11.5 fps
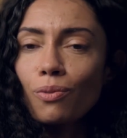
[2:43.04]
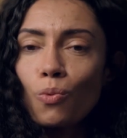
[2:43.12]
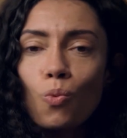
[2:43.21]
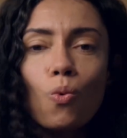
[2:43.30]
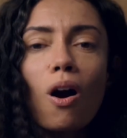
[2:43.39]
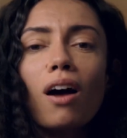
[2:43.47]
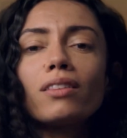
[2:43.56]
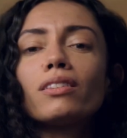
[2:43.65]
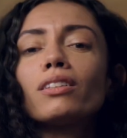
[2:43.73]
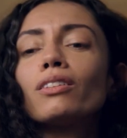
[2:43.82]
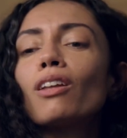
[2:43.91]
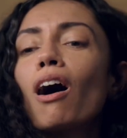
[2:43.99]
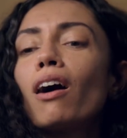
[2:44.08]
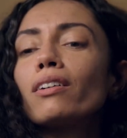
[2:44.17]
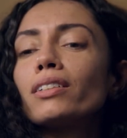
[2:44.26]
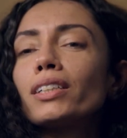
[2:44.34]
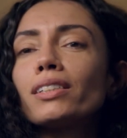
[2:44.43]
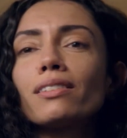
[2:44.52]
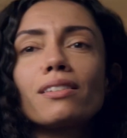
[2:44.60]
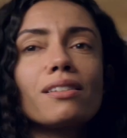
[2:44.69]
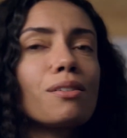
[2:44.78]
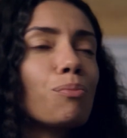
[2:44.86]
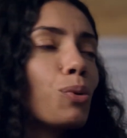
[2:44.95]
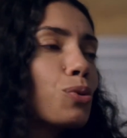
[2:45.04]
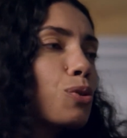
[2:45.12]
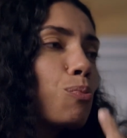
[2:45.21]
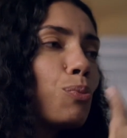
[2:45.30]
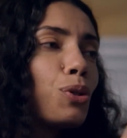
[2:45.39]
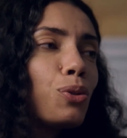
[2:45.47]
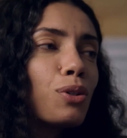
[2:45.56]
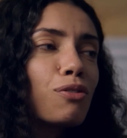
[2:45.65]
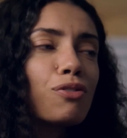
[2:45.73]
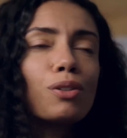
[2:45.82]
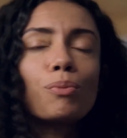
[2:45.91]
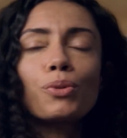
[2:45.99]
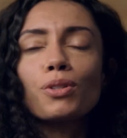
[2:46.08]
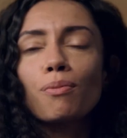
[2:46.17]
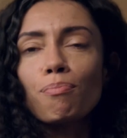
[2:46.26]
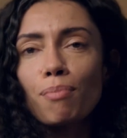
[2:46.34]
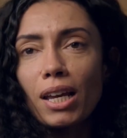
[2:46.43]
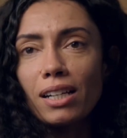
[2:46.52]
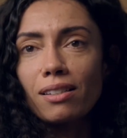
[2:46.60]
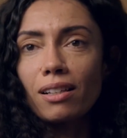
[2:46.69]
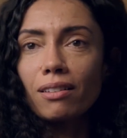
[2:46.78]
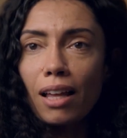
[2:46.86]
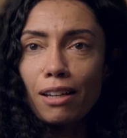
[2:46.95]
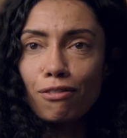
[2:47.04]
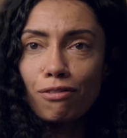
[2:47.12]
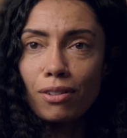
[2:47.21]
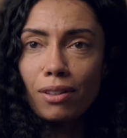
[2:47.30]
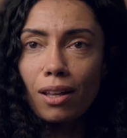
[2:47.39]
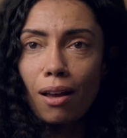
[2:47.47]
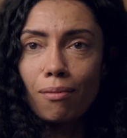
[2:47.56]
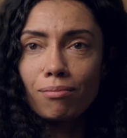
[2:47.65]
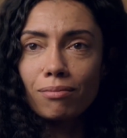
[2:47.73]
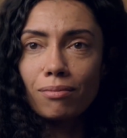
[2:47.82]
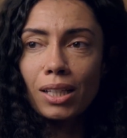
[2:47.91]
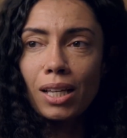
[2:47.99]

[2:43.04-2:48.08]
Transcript: want the longest, most beautiful, most amazing life for them,